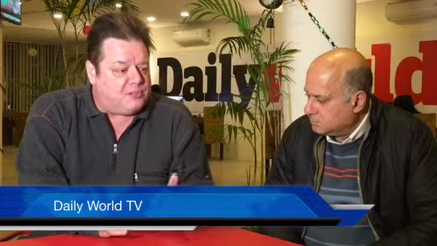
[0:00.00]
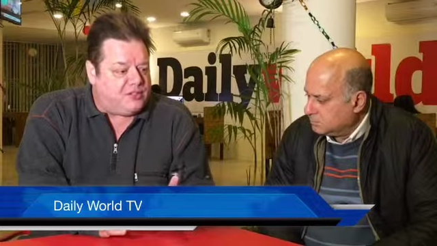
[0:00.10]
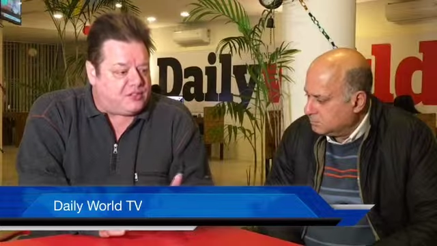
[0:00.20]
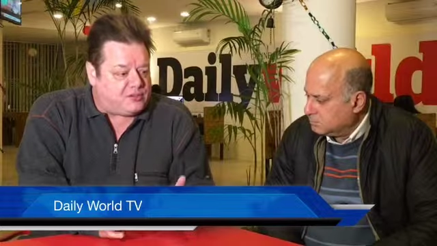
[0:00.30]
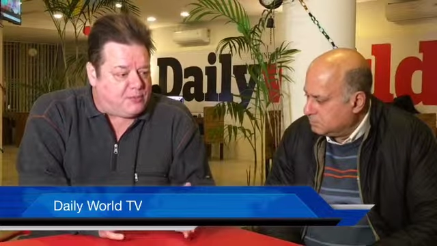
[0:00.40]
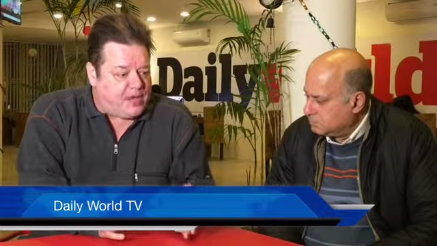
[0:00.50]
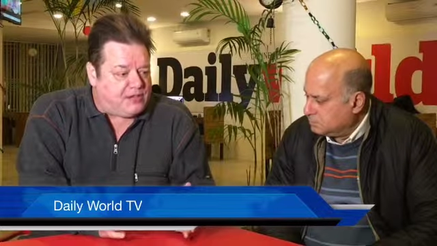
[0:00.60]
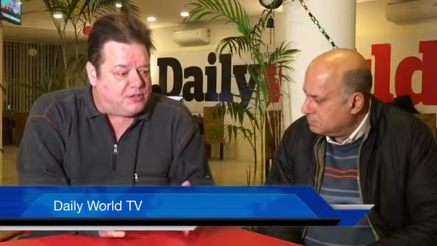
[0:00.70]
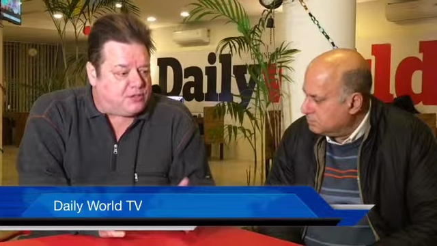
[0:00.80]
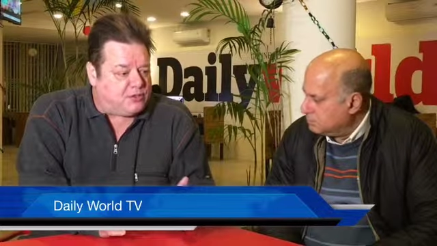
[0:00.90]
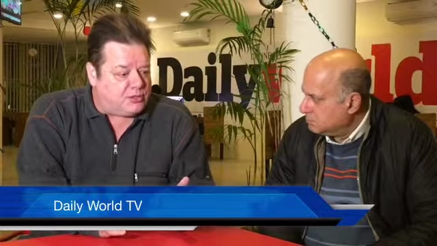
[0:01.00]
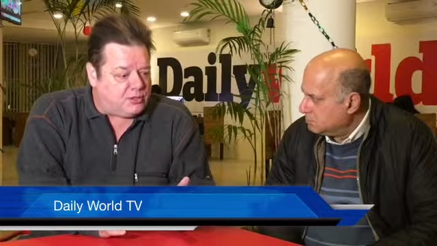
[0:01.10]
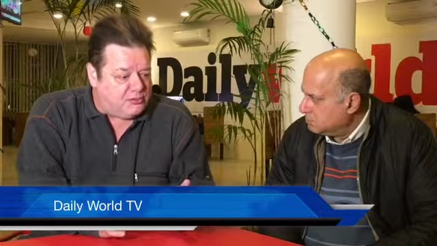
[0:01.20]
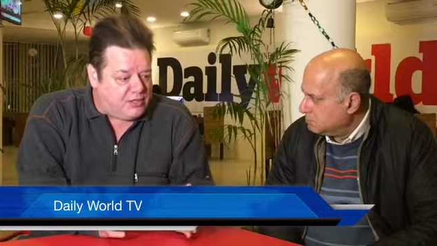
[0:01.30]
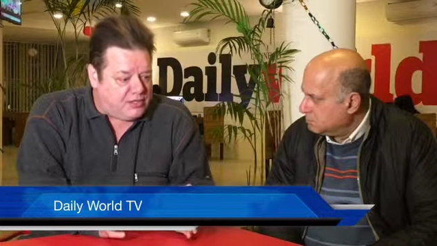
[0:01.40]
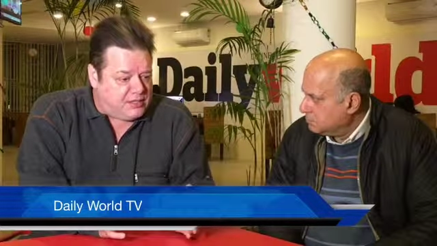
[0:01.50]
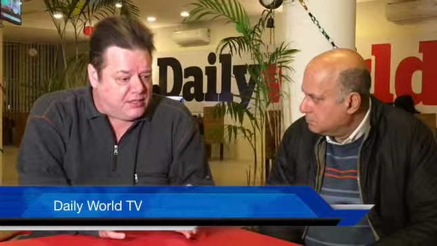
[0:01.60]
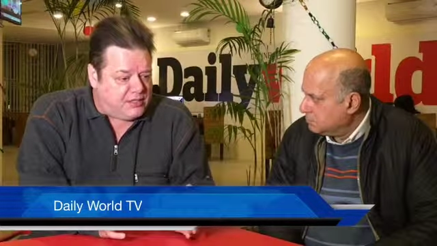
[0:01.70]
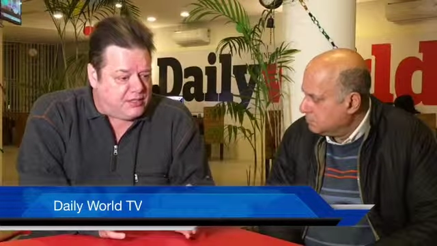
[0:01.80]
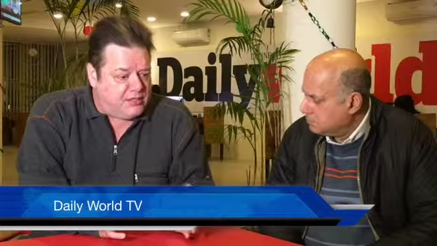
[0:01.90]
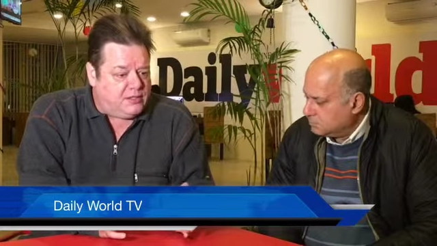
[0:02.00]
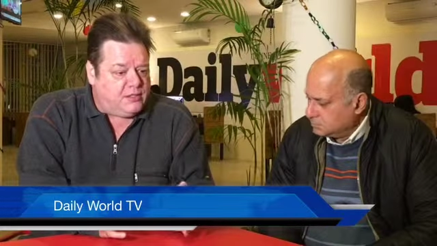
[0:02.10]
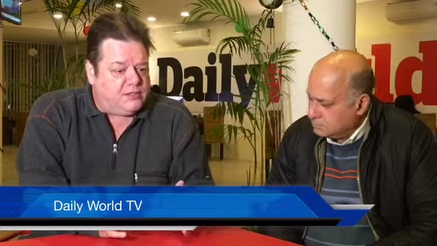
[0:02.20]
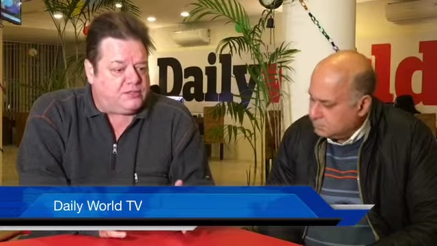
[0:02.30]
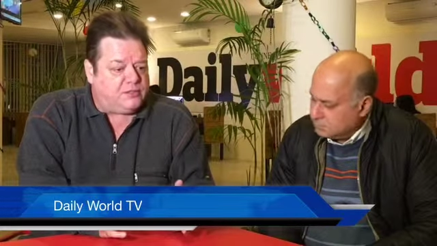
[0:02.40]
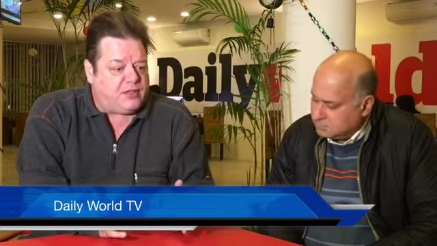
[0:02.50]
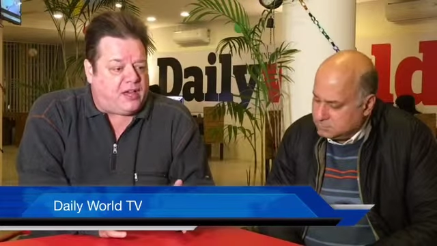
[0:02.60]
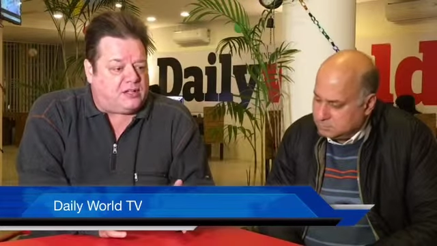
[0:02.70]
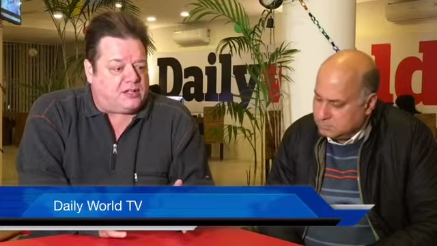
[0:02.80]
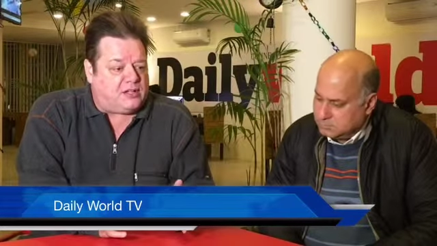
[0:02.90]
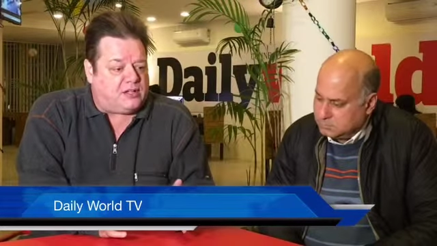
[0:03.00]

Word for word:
Speaker 1: to be expanded to include India so that